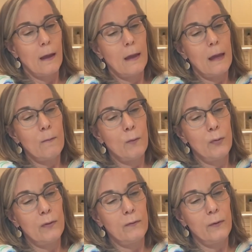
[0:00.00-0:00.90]
and we'll
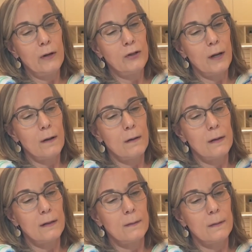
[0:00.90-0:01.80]
put fray check on
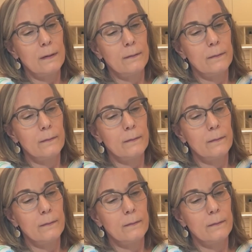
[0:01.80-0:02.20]
this one.